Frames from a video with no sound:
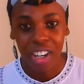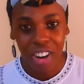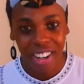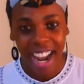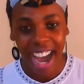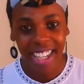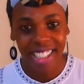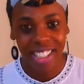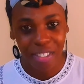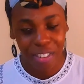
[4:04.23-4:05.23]
God has
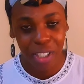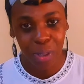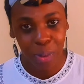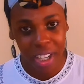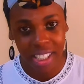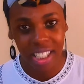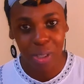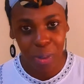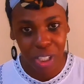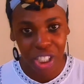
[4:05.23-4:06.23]
different ways
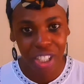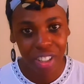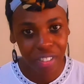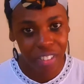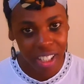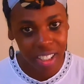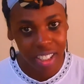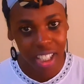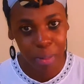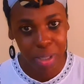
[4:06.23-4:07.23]
in which he
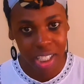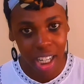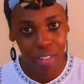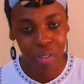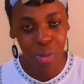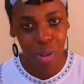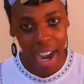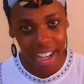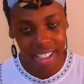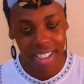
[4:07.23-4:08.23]
reveals himself
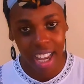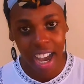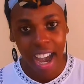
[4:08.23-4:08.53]
to us.